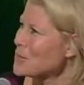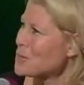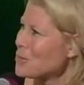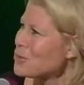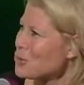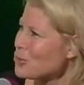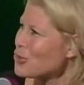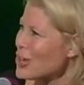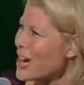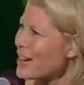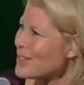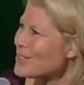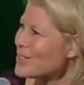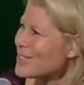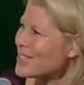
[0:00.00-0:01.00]
social
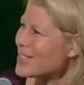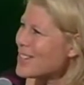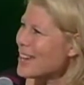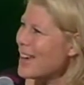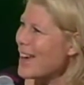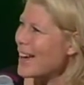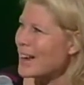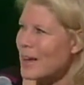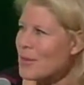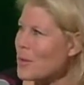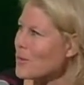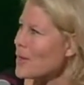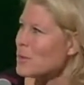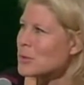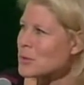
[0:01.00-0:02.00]
channels, and I
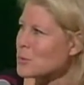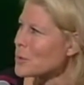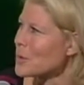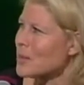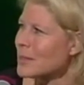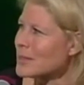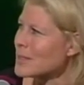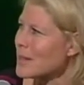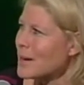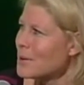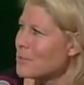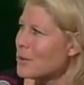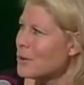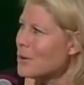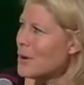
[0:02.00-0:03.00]
thought that was really
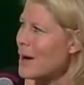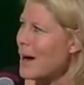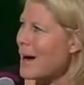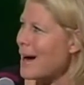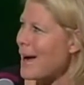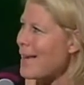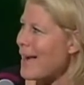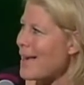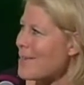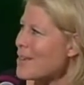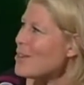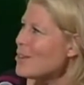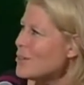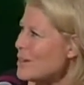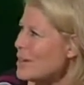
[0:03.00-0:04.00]
insightful. I
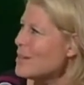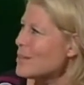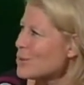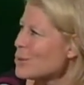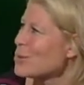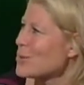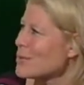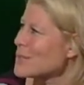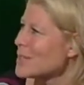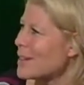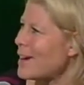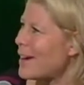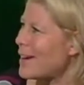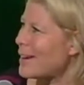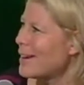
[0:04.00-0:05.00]
think you need to sort of
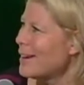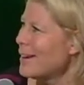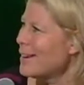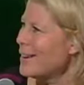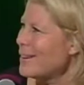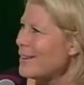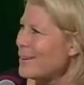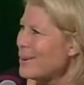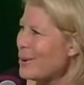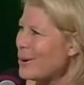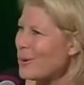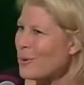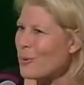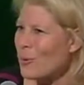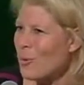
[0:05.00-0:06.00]
say,
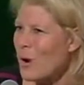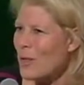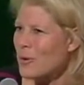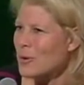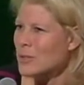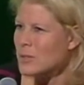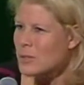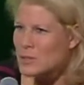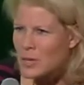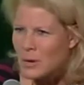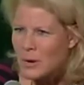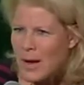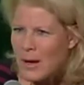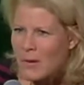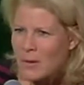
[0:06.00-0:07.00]
whether it's the
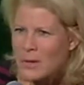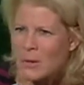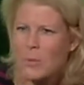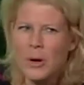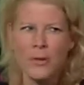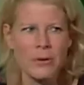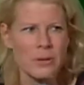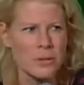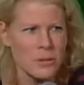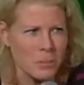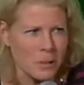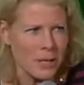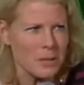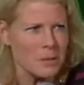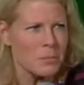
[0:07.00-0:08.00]
tonality, whether it's the
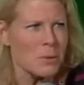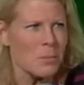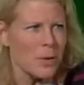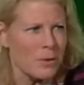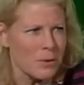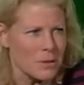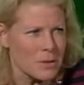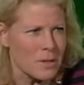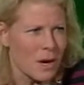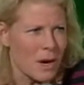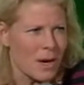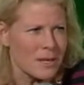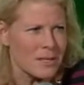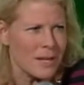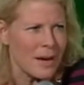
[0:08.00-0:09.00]
placement, whether it's the
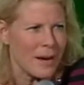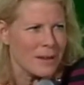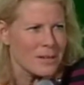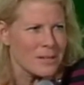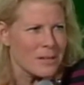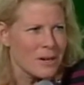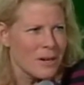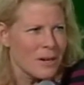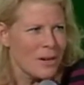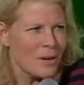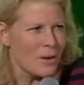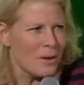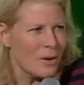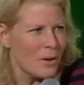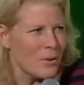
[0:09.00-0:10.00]
context,
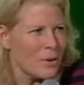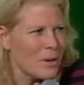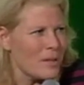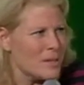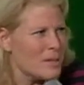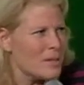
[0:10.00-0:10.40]
is